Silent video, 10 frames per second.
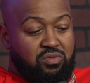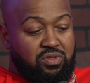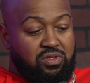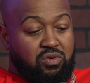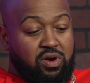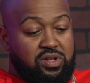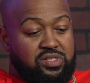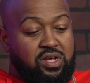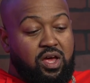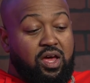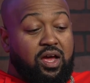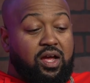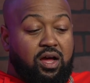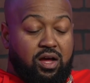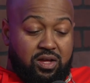one of the greatest
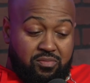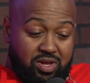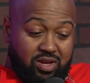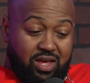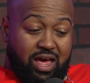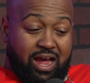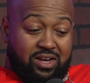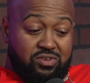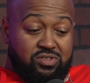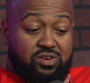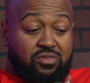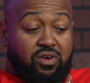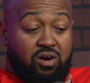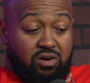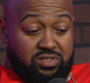comedic actors of
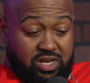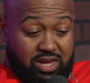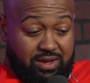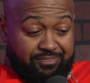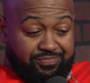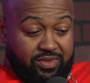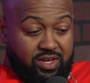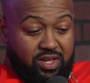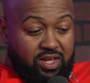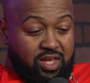all time. He